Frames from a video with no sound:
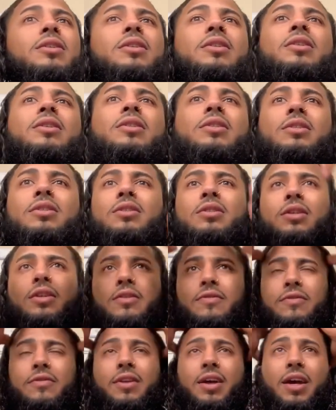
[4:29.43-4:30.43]
Cause
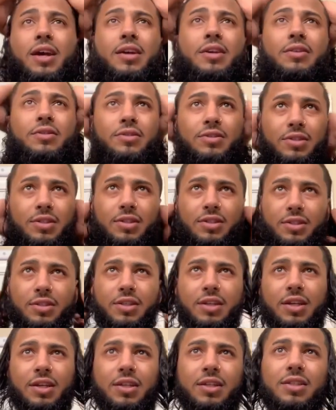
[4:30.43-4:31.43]
if not, you just
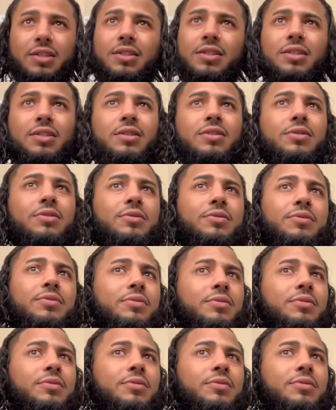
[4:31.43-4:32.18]
kind of, you know,